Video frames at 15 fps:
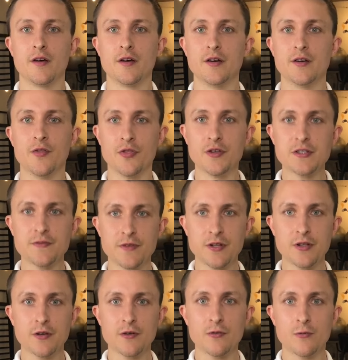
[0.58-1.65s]
In this
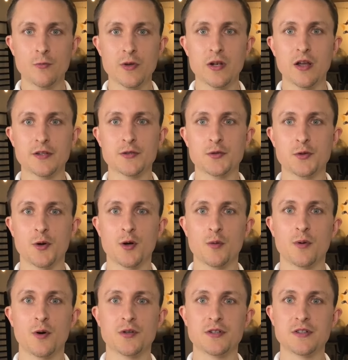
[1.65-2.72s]
video, we'd like to talk
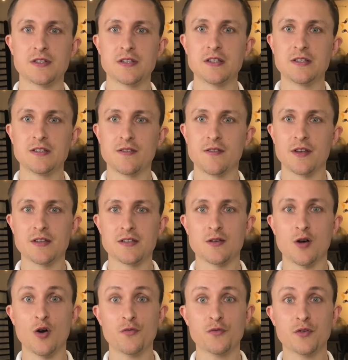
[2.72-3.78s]
about a disease that is
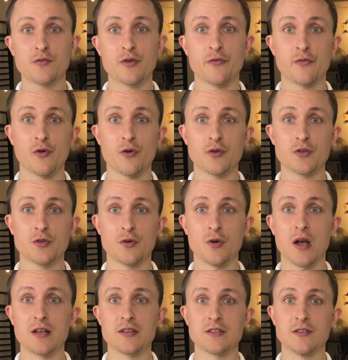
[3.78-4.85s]
often referred to
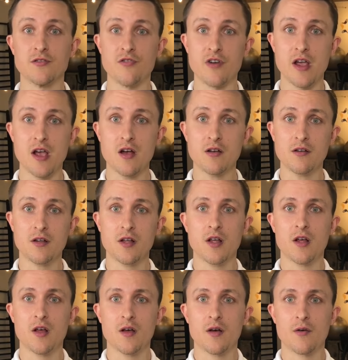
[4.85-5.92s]
as a rare,
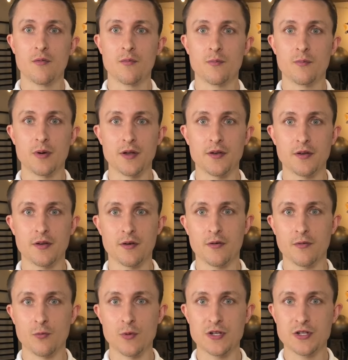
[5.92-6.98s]
but
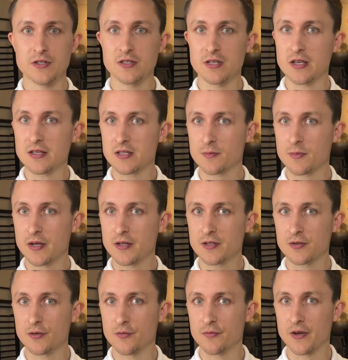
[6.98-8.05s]
which is estimated
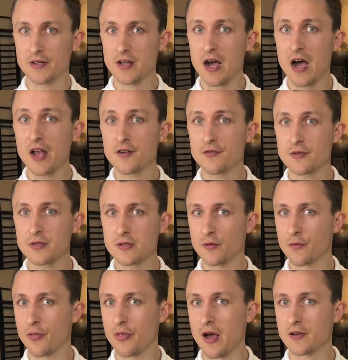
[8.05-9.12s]
to affect hundreds of
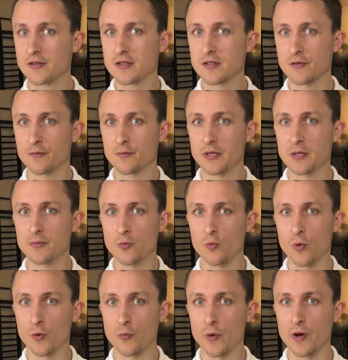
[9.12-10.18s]
thousands of people
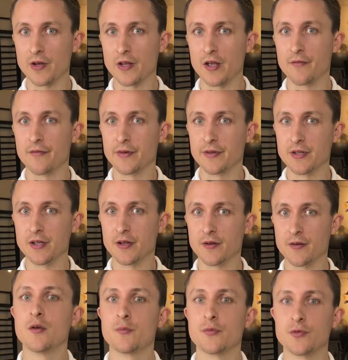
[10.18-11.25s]
worldwide every year.
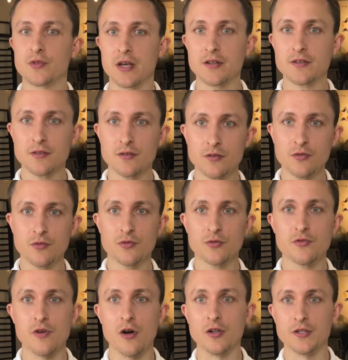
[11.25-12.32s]
Pudendal
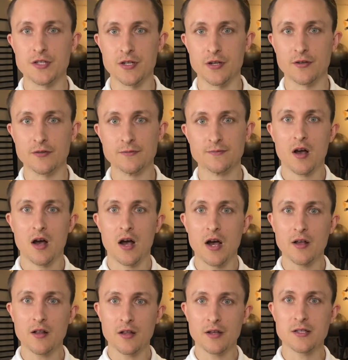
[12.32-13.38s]
neuralgia.
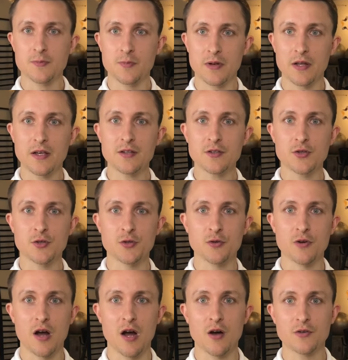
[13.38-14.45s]
I'll explain to you
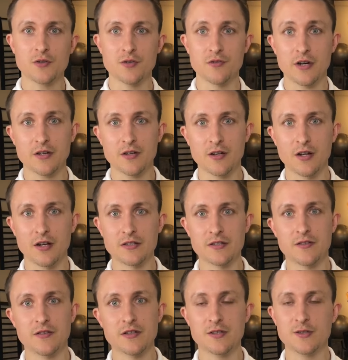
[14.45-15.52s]
how to recognize
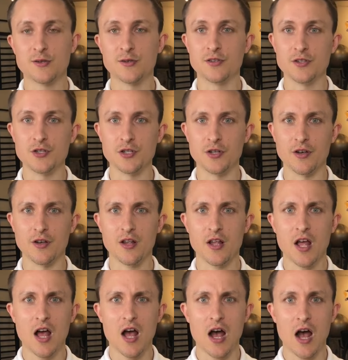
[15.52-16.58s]
this condition,
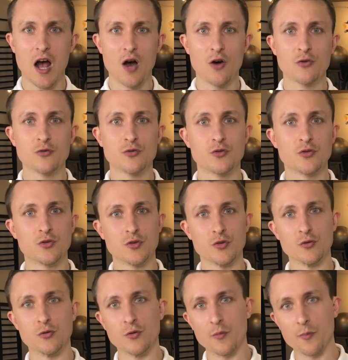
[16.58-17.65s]
how
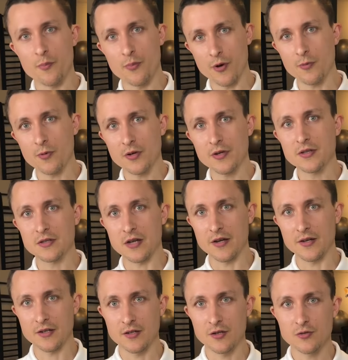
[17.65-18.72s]
to properly
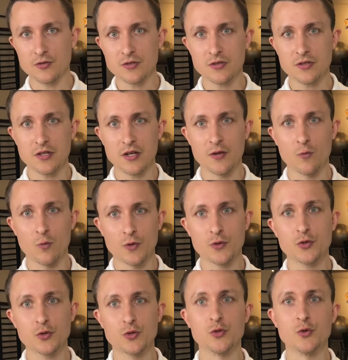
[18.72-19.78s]
diagnose it and what
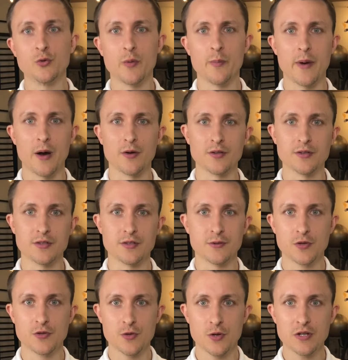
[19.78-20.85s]
to do about it.
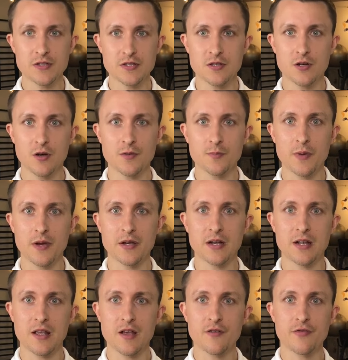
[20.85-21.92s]
So let's start by
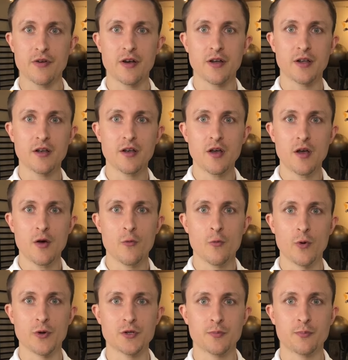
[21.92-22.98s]
clarifying
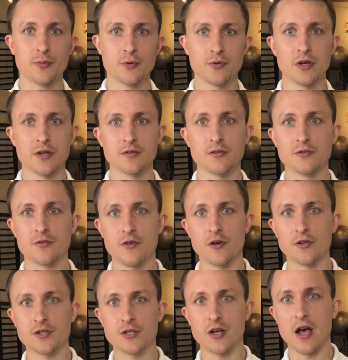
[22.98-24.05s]
what pudendal
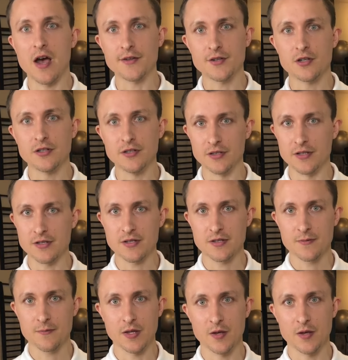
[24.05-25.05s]
neuralgia actually is.